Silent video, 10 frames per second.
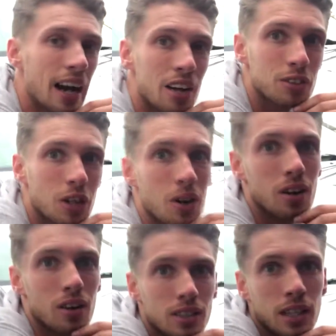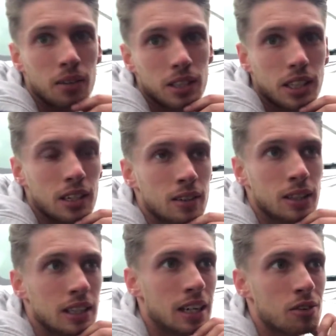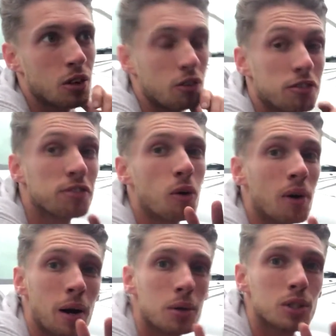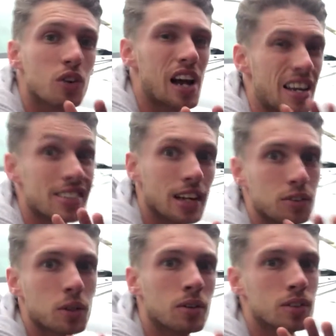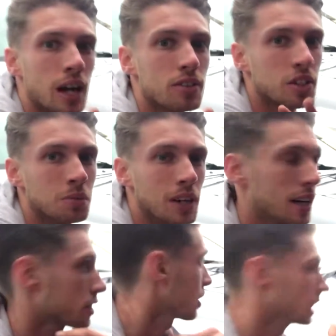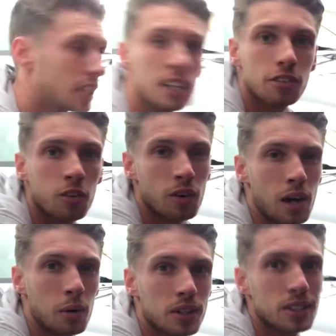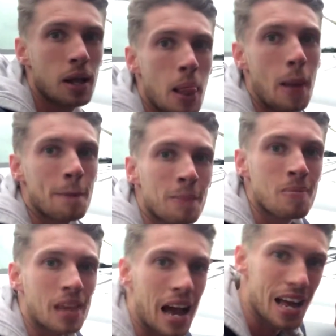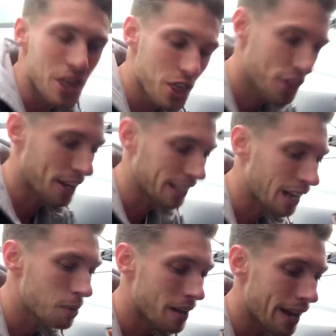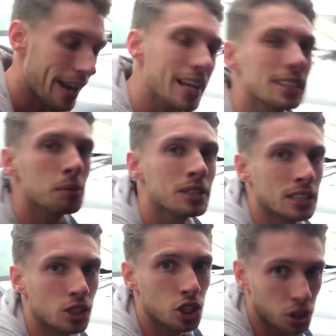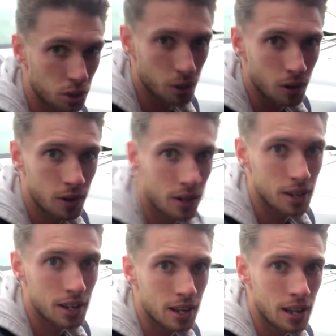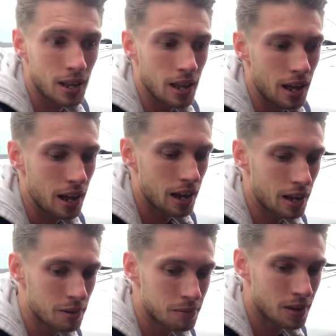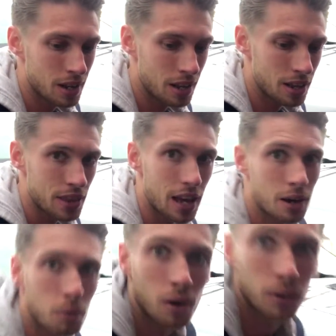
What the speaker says: I've got, what time is it now? I've got 4 hours, so I actually have to go and drive somewhere. So I'm going to leave for 4 hours. I think I'm 80% sure that what